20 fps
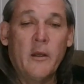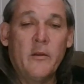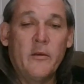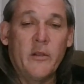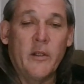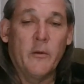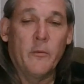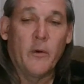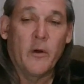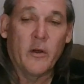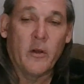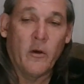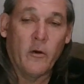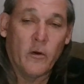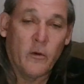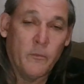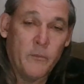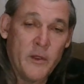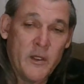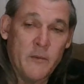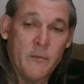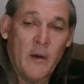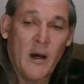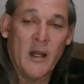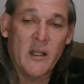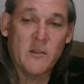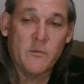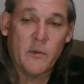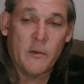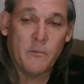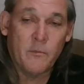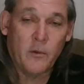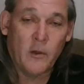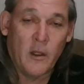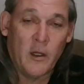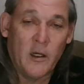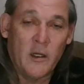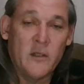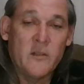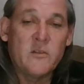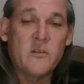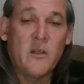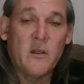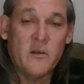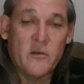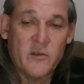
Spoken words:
Then it would go to B minus, B plus,